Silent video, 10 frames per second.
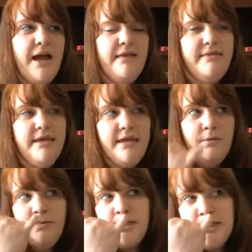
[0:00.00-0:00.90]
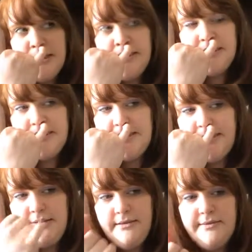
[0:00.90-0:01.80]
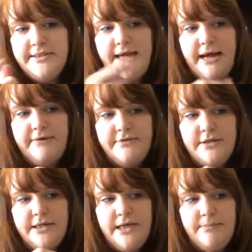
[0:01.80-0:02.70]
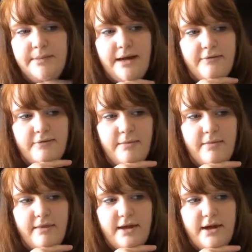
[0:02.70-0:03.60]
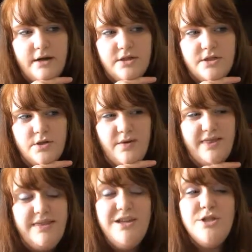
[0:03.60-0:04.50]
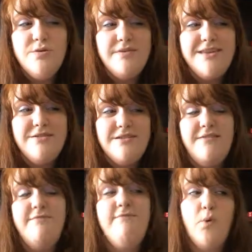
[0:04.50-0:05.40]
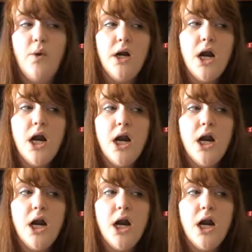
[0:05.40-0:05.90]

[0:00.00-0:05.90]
I think it was after I came back from there, so I think 2004?